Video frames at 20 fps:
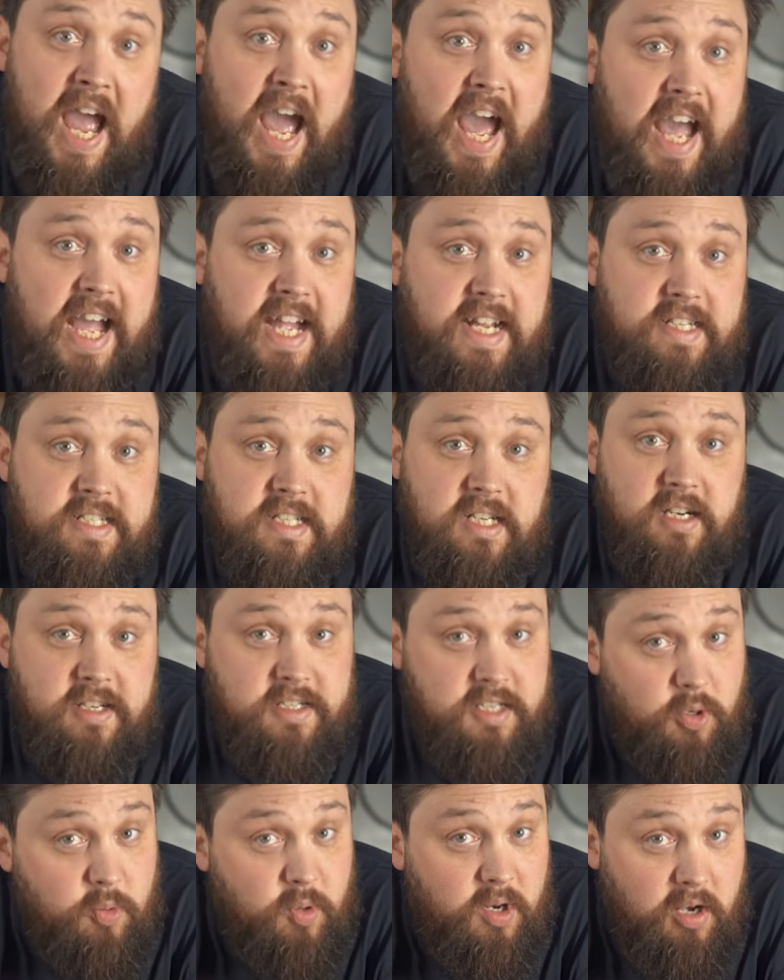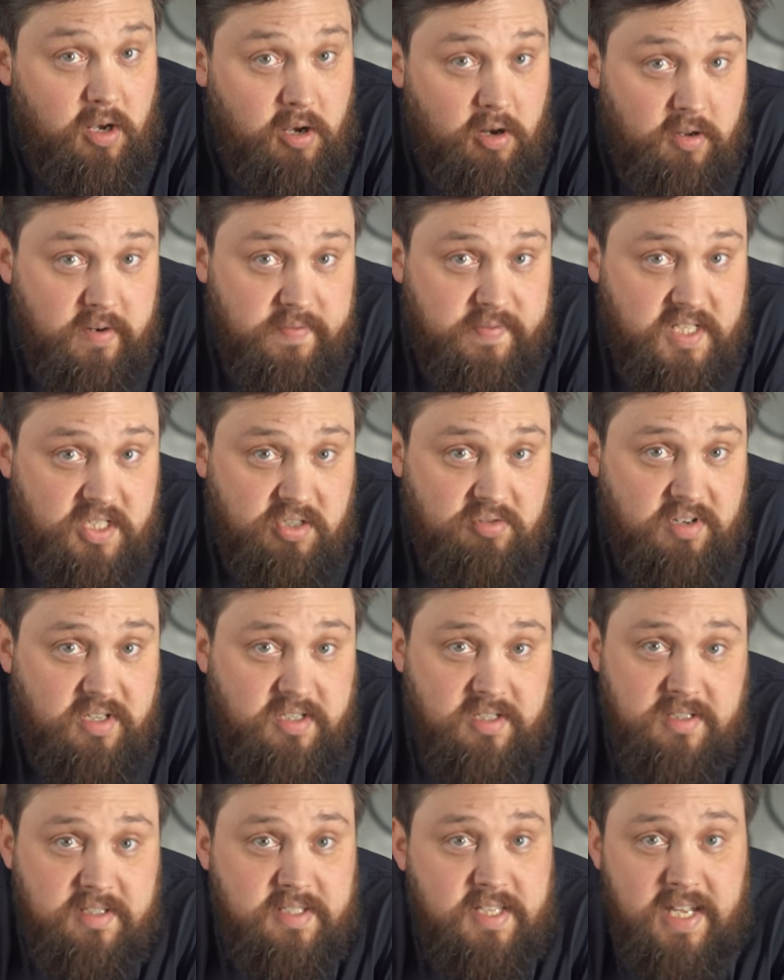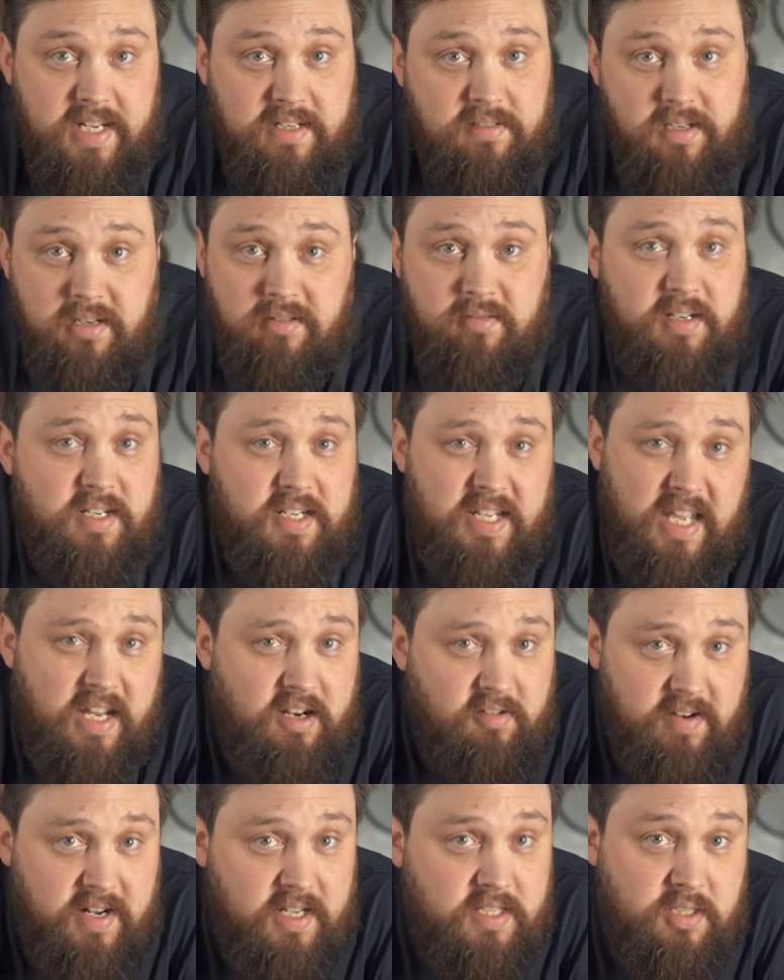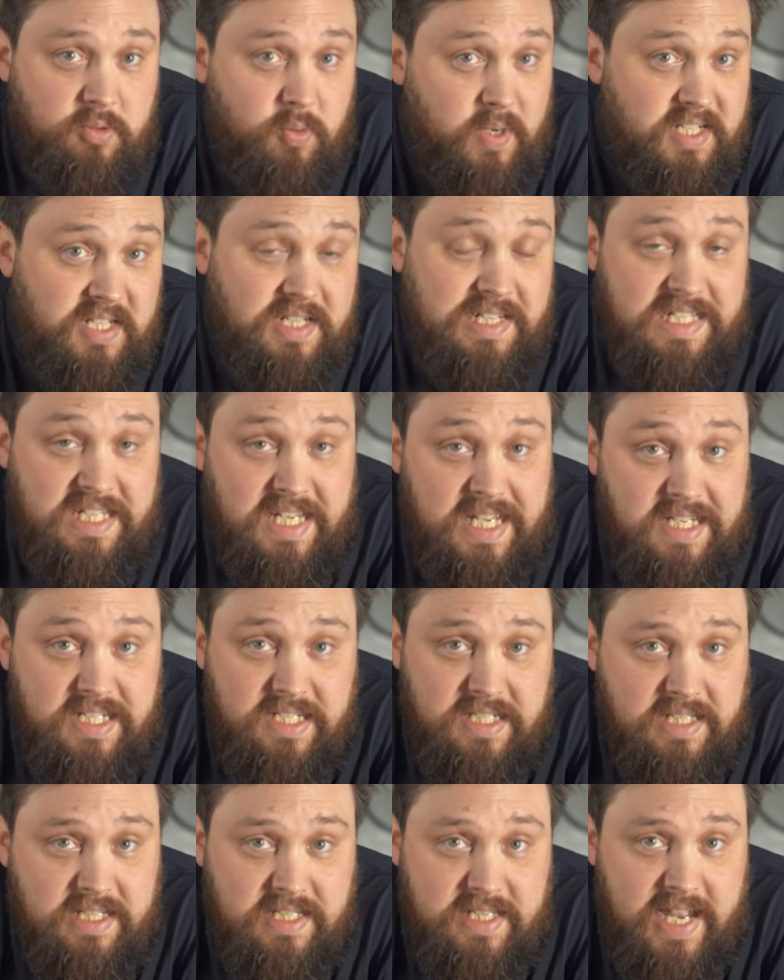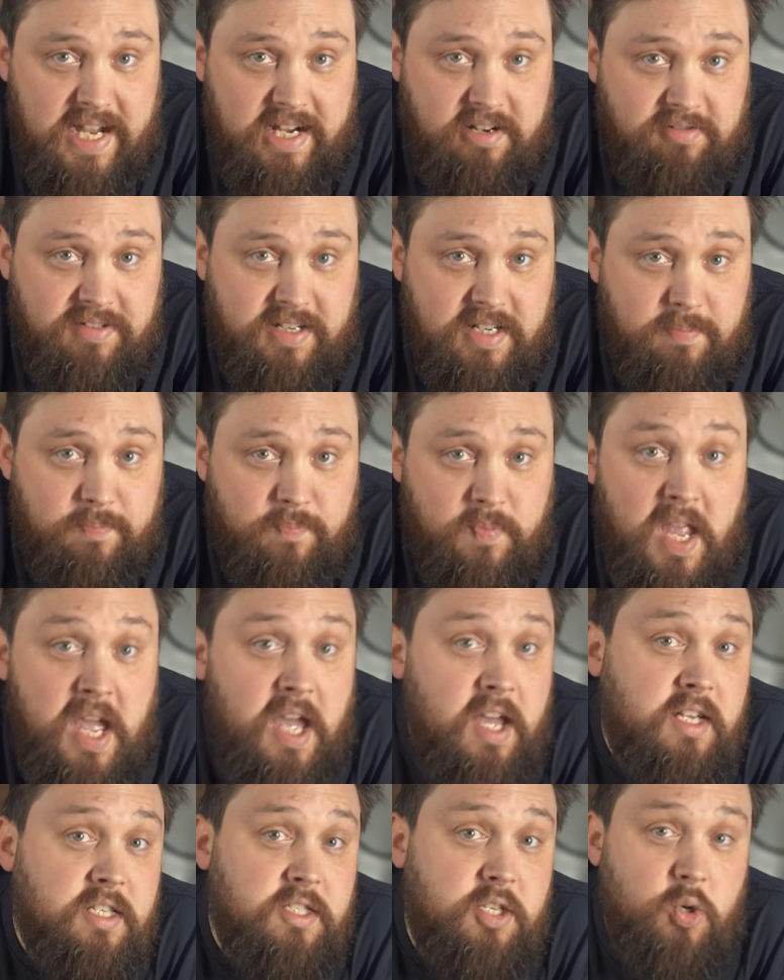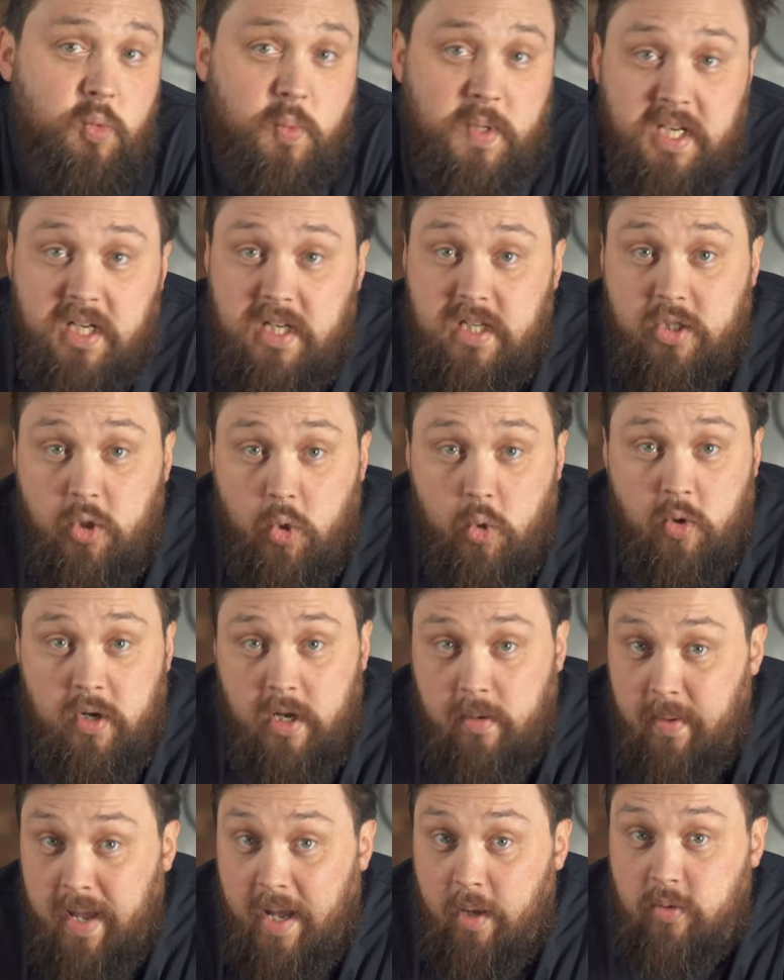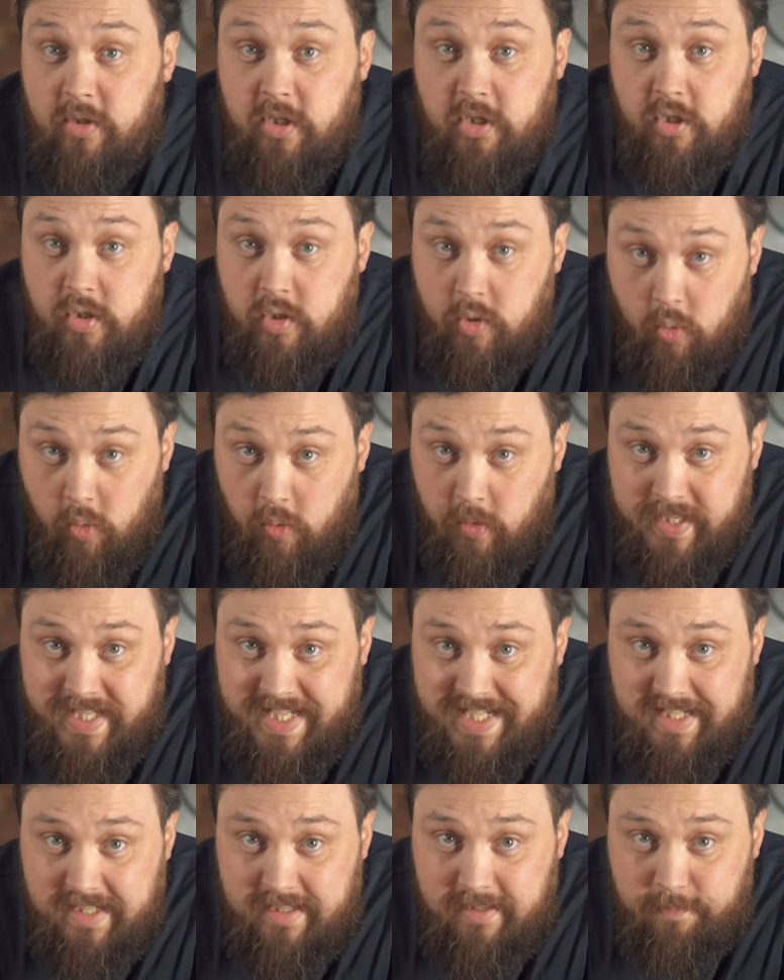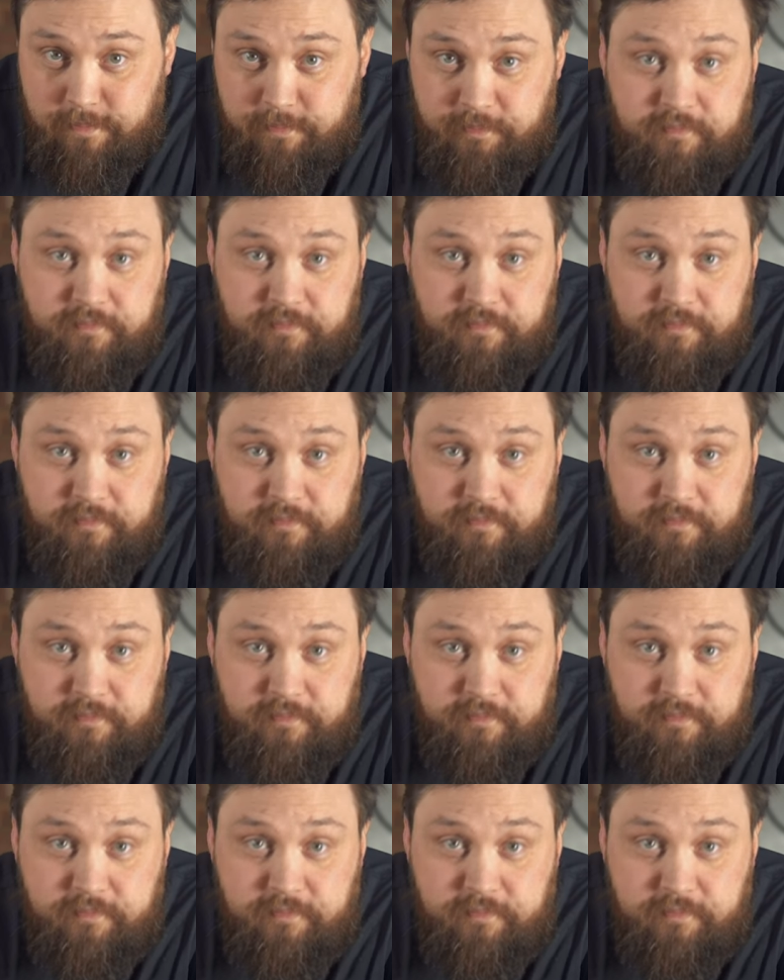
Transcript: And I know a lot of instructors that don't get around to actually teaching this acronym. So we're going to talk about sorted.